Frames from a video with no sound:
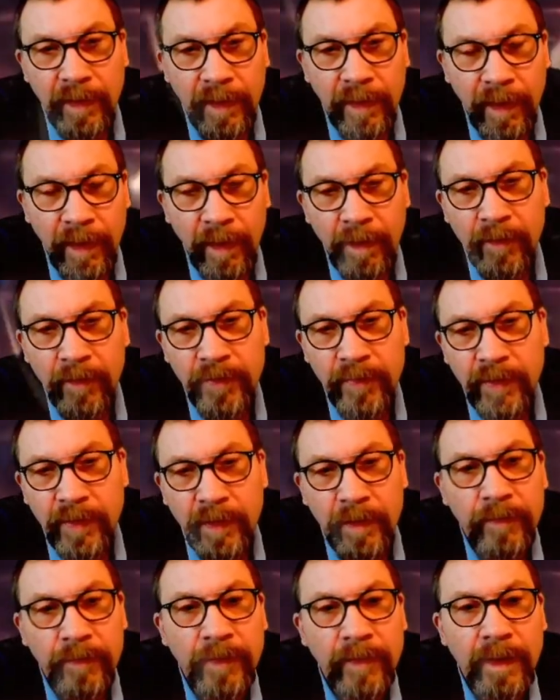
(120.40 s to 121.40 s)
and color
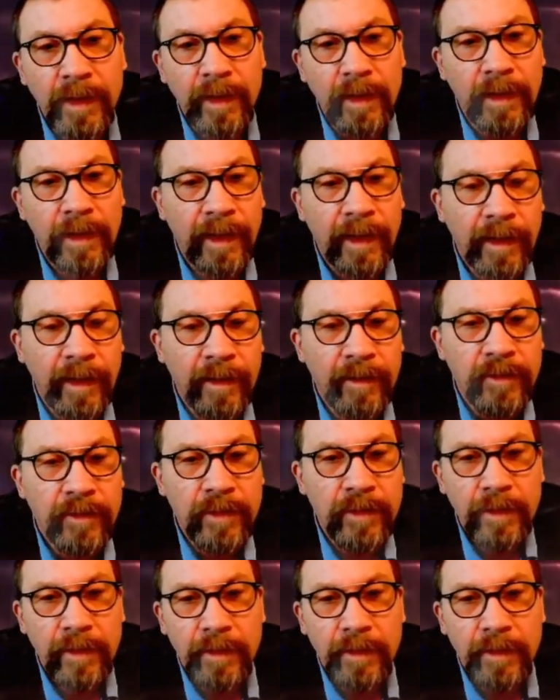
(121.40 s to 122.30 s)
shift. Again,